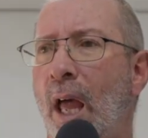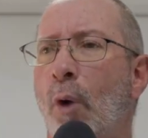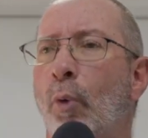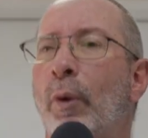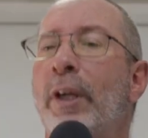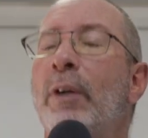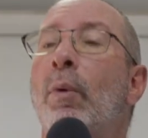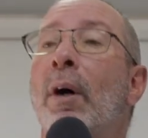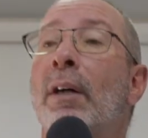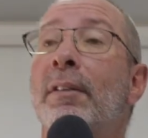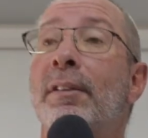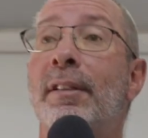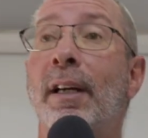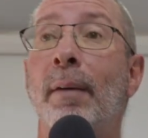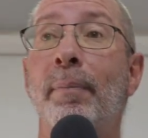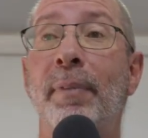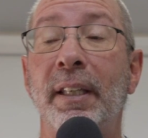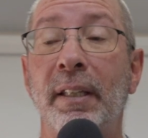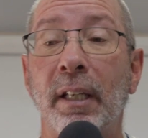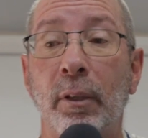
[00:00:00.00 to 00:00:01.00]
We want
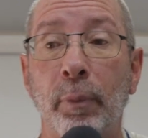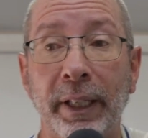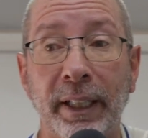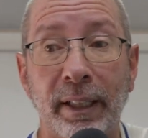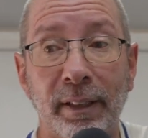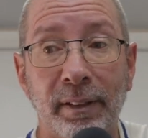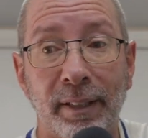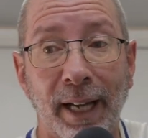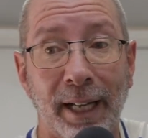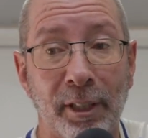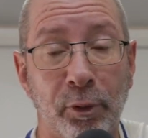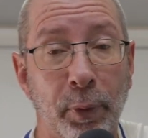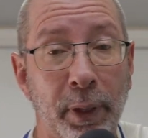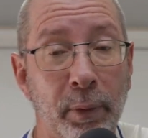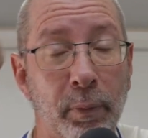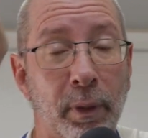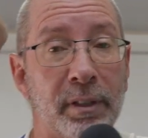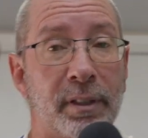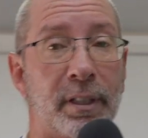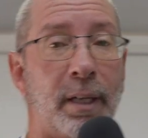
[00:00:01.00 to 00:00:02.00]
something that we can touch.
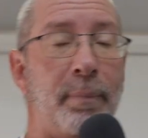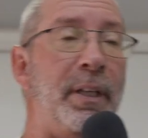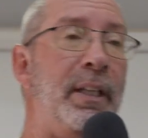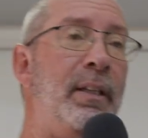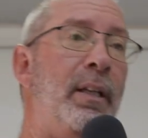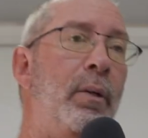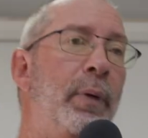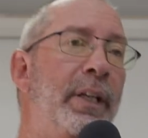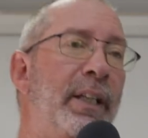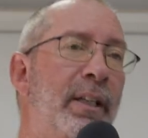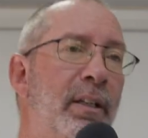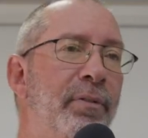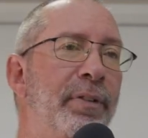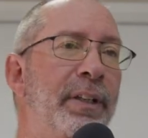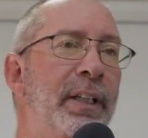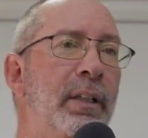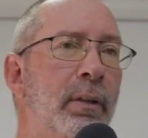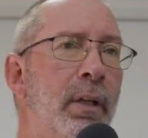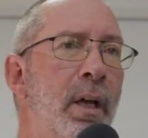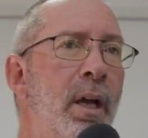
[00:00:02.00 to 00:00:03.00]
We want something that we can
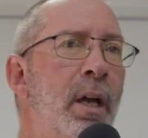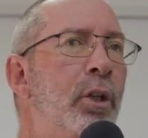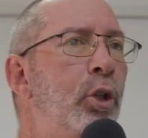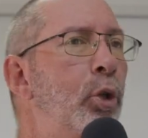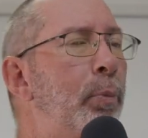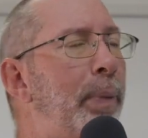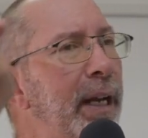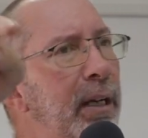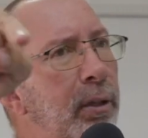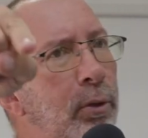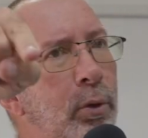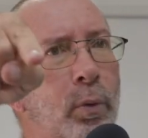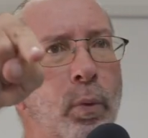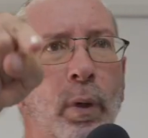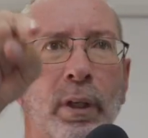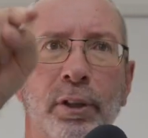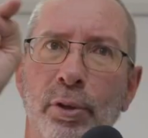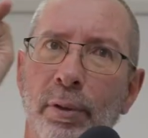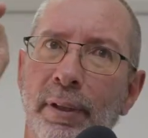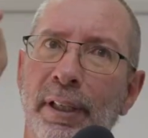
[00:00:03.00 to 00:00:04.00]
feel. You better do
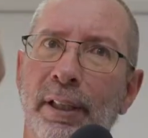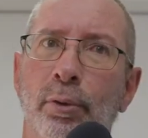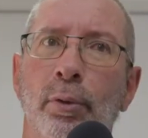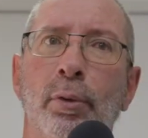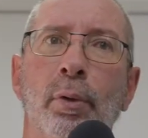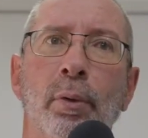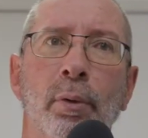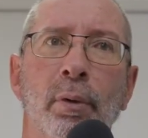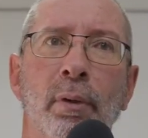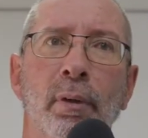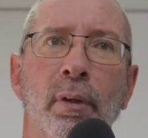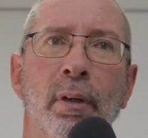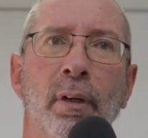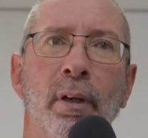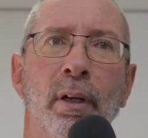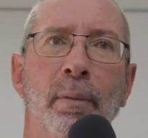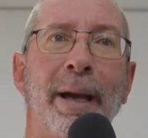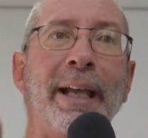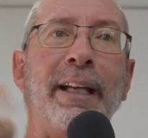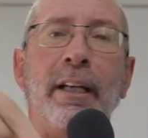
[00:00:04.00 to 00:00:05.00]
what you need to do.
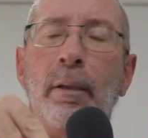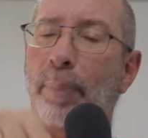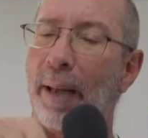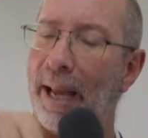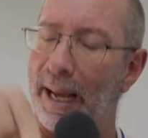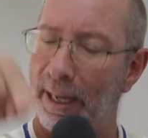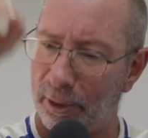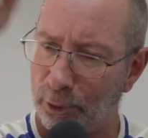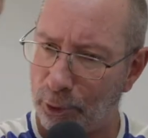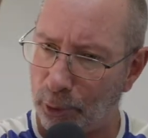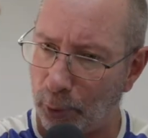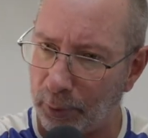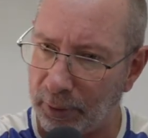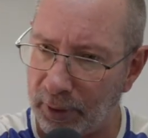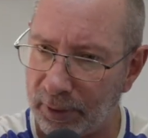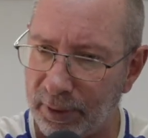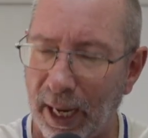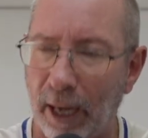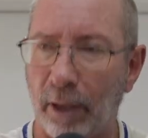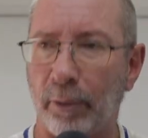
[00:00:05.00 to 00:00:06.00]
Make a plan and sort
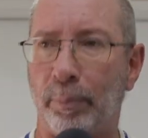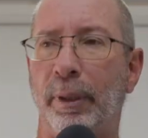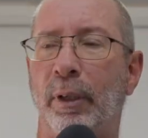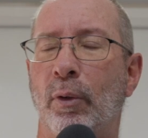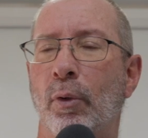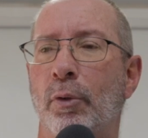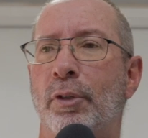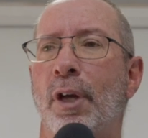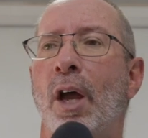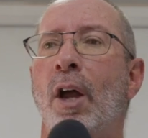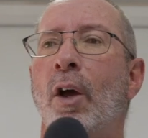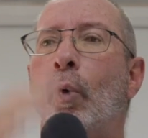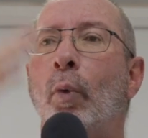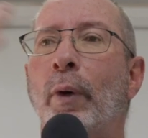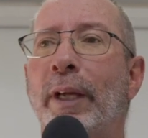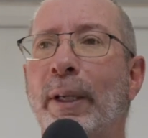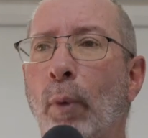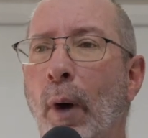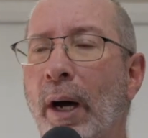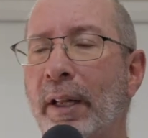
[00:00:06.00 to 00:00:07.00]
this out because
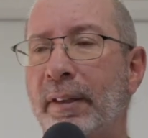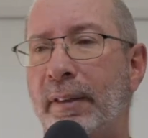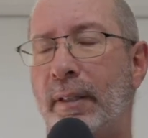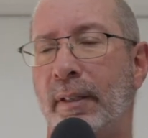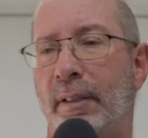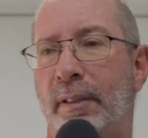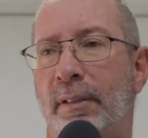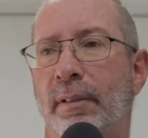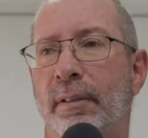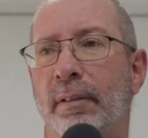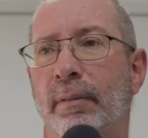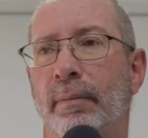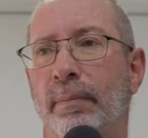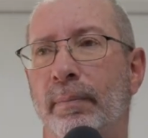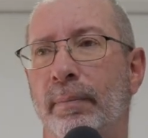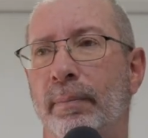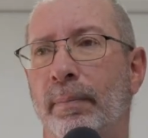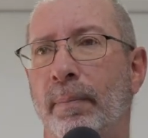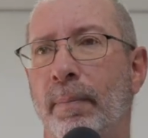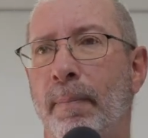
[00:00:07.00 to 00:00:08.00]
we want this.
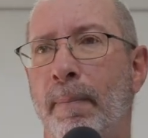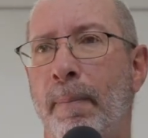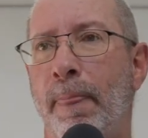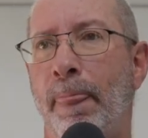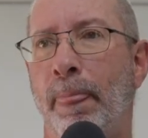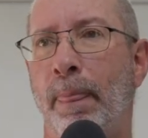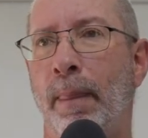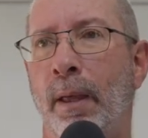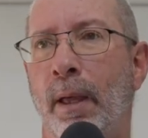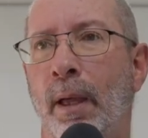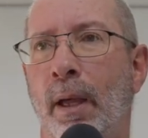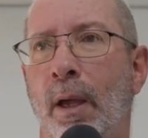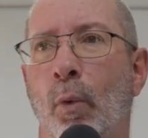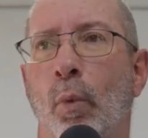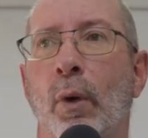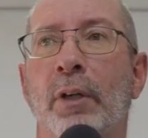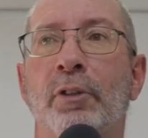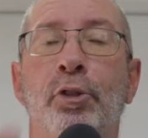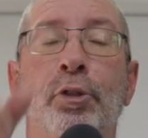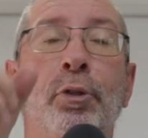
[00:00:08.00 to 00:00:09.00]

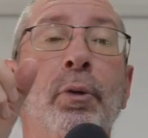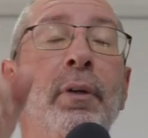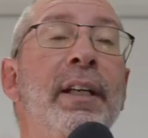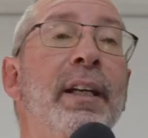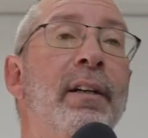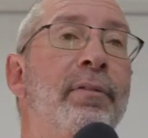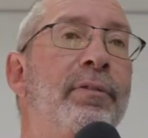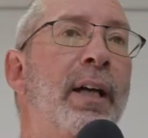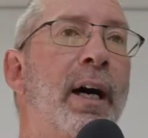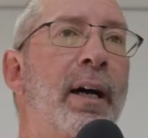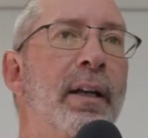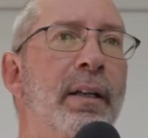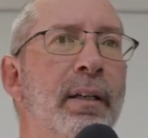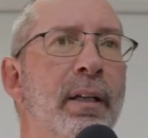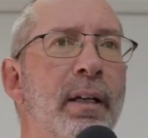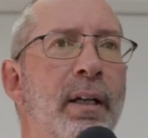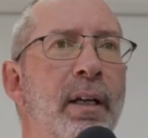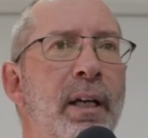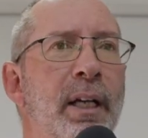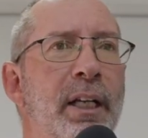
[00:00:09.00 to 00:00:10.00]
What should he have done?
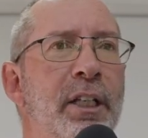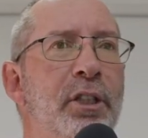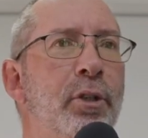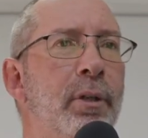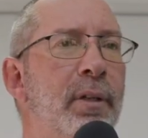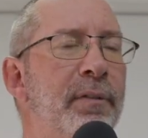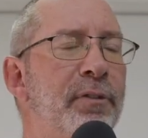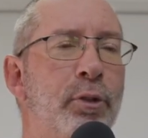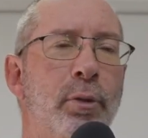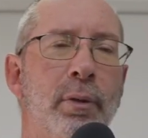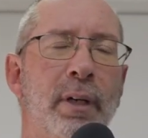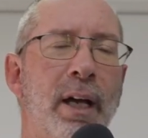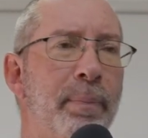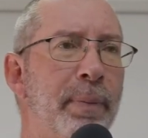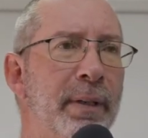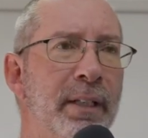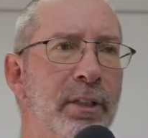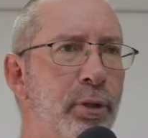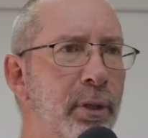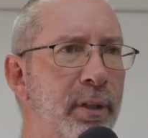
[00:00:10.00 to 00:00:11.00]
He should have stood
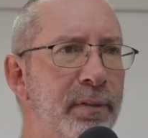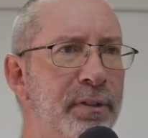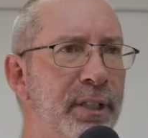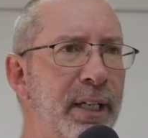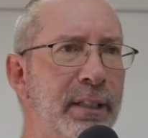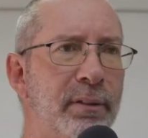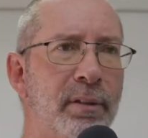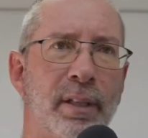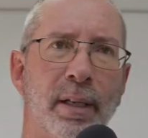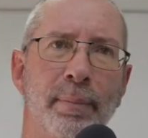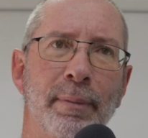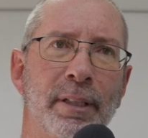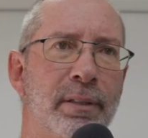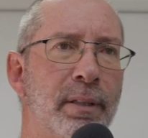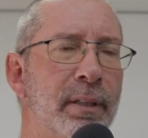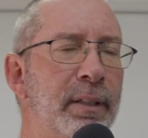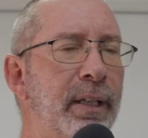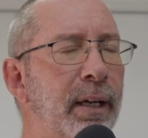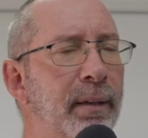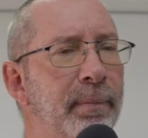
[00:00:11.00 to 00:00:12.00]
up and he should have said to them,
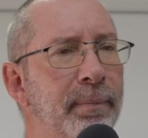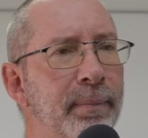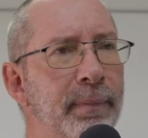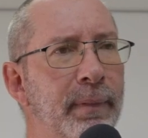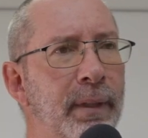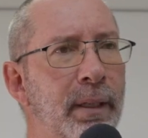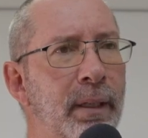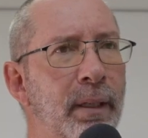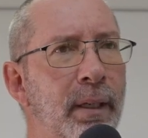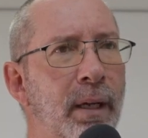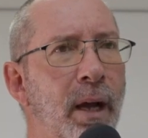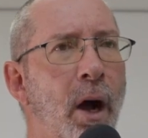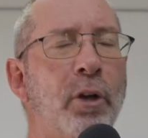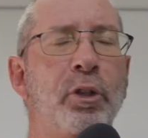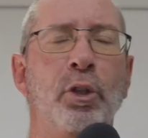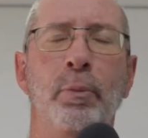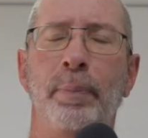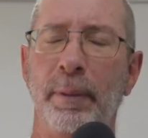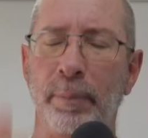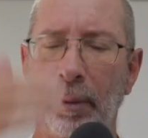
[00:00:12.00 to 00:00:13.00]
listen, yeah, are
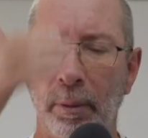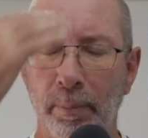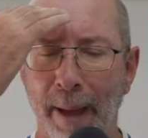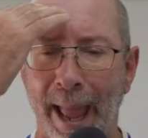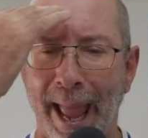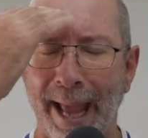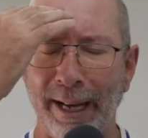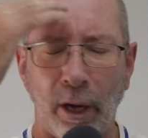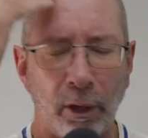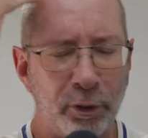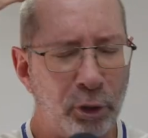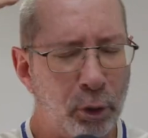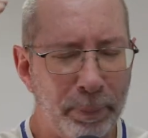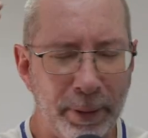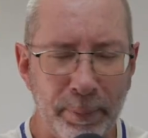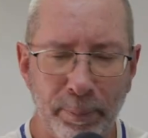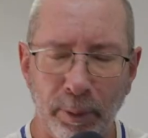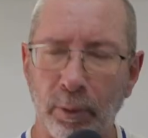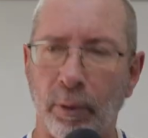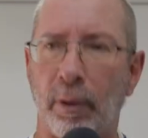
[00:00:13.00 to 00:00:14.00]
you people mad? Are you
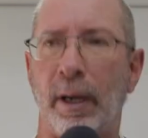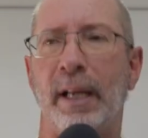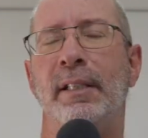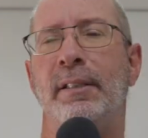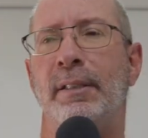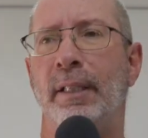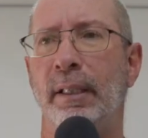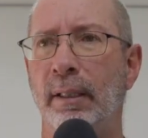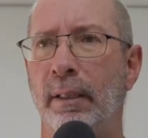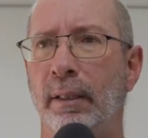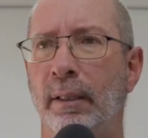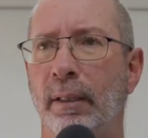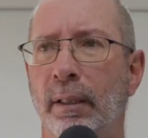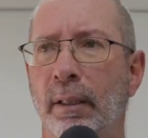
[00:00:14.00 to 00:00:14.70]
people crazy?